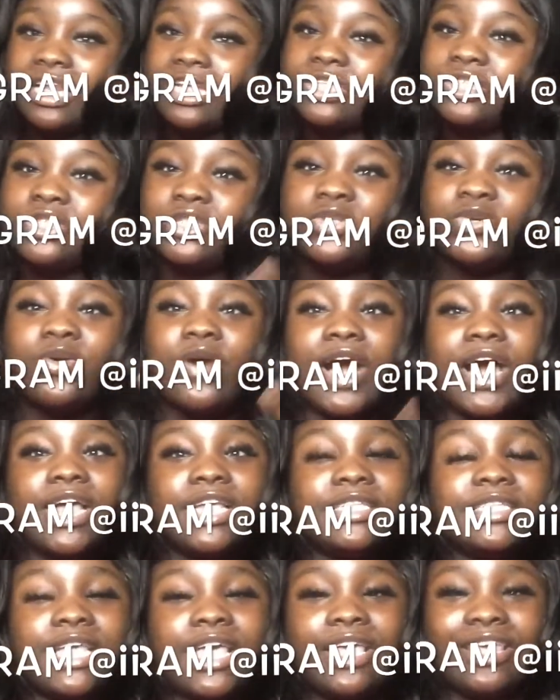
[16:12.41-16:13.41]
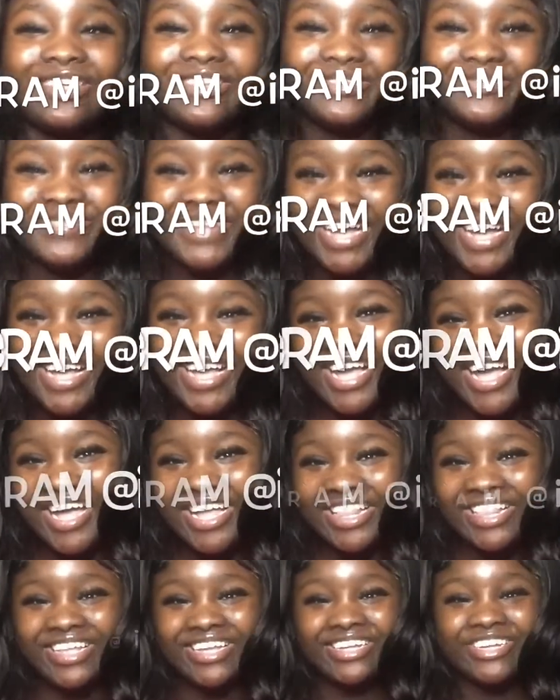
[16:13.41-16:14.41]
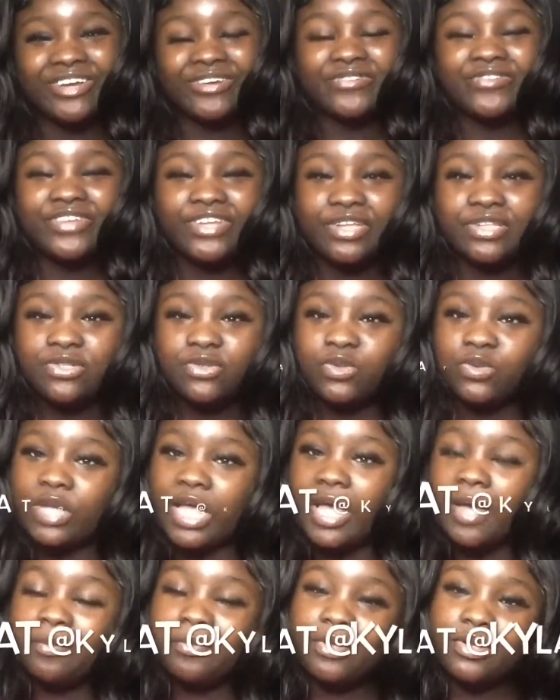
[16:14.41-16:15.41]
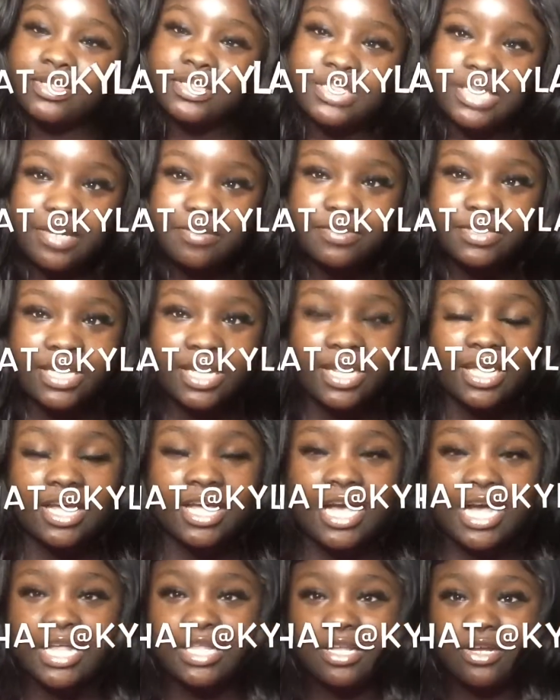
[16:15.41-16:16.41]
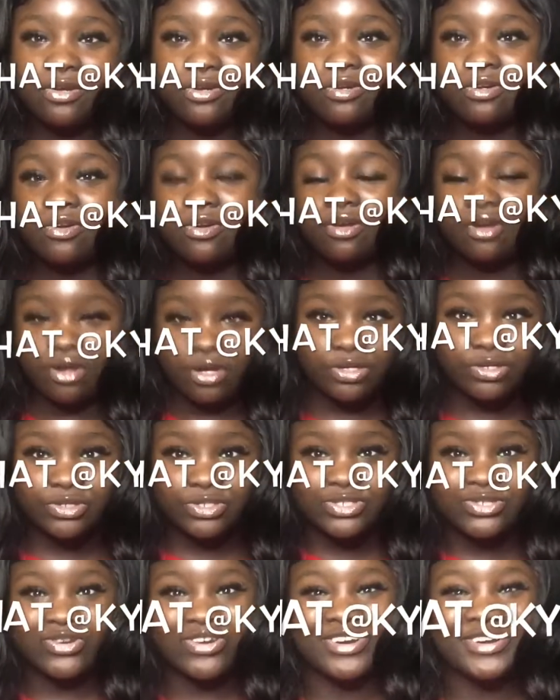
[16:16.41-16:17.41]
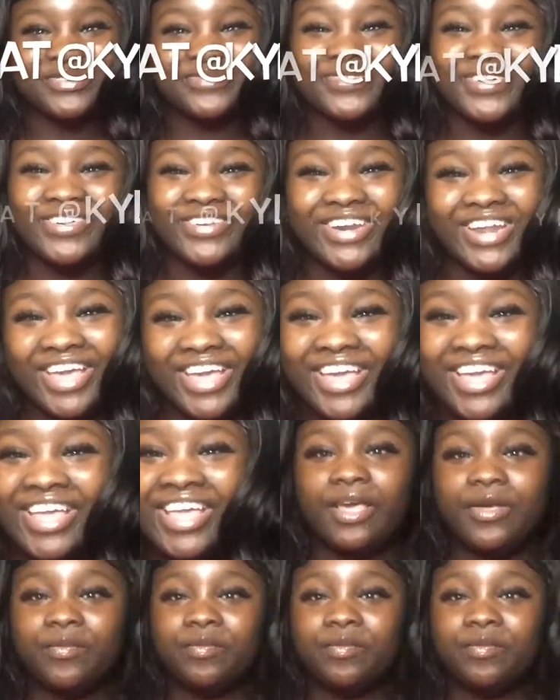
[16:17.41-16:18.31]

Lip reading: That's 2 I's, am.kyla. Don't forget to add me on Snapchat at Kyla_Monae.